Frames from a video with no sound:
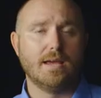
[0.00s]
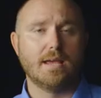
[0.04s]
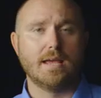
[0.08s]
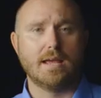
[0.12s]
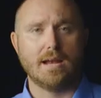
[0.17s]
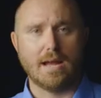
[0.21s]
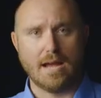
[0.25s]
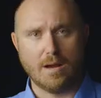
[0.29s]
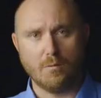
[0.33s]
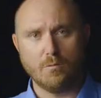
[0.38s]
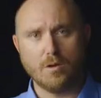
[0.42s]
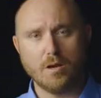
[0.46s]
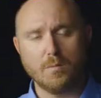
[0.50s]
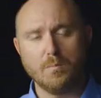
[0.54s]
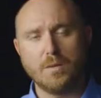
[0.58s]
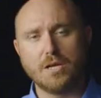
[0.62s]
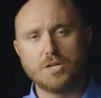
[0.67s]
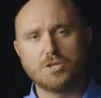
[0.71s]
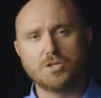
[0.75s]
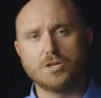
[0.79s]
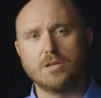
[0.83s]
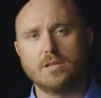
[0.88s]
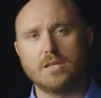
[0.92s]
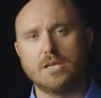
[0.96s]
and I wanna
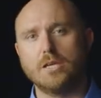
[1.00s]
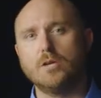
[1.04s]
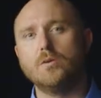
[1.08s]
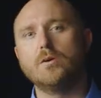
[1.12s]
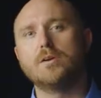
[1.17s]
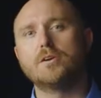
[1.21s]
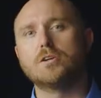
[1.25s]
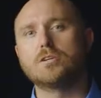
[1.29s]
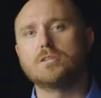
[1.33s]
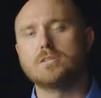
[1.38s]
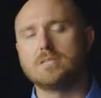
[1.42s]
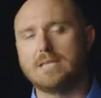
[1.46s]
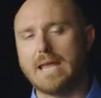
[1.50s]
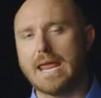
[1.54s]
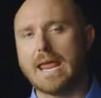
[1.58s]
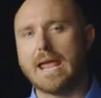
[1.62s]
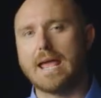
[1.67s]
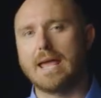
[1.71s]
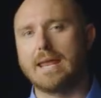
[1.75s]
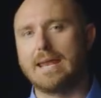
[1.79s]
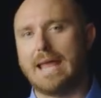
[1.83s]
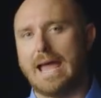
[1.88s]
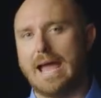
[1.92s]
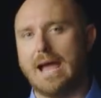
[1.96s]
make sure that you
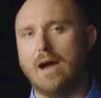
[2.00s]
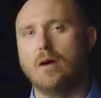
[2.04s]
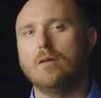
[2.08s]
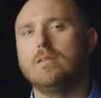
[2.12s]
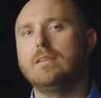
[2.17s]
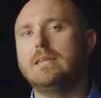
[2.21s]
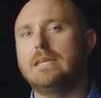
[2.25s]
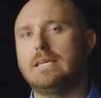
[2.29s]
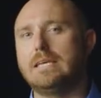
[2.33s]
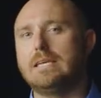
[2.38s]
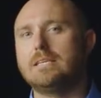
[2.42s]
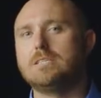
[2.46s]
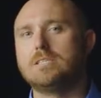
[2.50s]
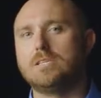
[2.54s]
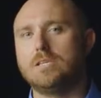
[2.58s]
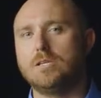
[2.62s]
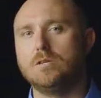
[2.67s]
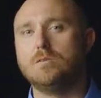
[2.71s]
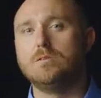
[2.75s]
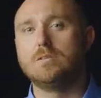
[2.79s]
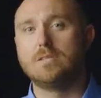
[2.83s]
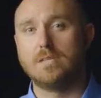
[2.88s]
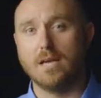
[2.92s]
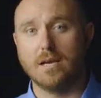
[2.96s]
understand how the
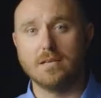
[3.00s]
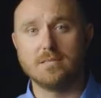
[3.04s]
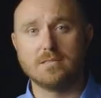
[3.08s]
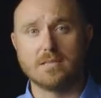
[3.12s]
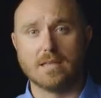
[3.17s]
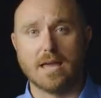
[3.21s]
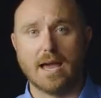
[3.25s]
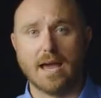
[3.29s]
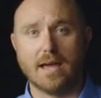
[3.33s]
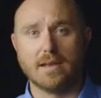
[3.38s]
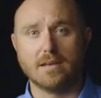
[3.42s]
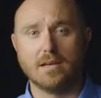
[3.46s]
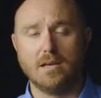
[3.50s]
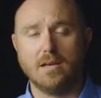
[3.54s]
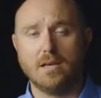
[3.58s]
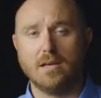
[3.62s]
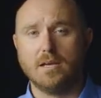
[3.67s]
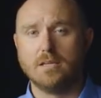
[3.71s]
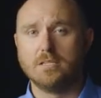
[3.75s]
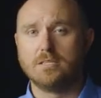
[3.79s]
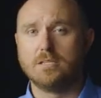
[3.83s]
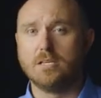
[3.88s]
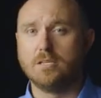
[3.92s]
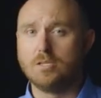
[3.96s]
ECU does that.
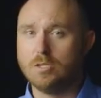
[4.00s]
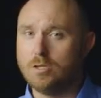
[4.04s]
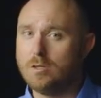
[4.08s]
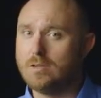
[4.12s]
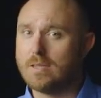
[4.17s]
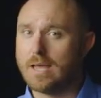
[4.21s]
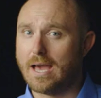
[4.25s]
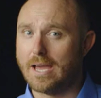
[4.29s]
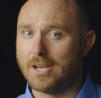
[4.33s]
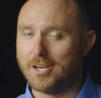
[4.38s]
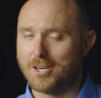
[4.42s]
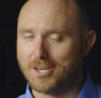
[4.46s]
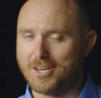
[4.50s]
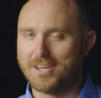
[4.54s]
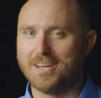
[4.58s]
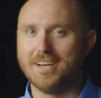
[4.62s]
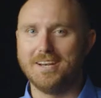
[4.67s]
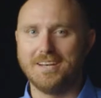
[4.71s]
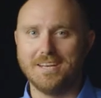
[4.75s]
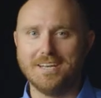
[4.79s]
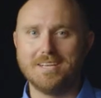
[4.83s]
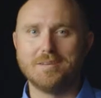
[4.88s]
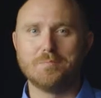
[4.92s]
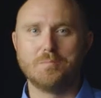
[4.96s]
To do that, you're
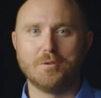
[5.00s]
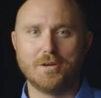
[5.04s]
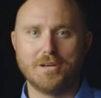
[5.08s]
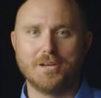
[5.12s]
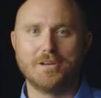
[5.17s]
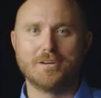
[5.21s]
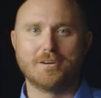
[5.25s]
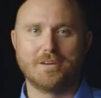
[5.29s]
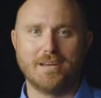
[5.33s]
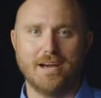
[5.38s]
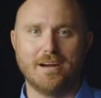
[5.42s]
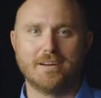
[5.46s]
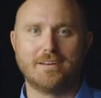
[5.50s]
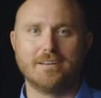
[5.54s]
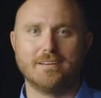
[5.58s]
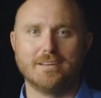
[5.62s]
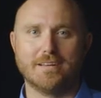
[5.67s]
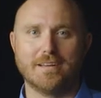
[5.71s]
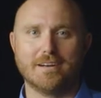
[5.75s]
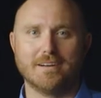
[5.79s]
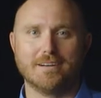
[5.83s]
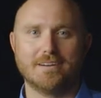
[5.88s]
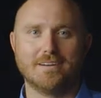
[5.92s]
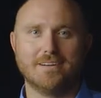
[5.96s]
gonna need to bring your
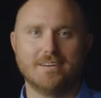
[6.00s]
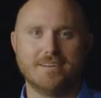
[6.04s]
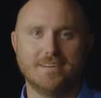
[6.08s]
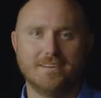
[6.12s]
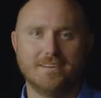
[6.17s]
calculator.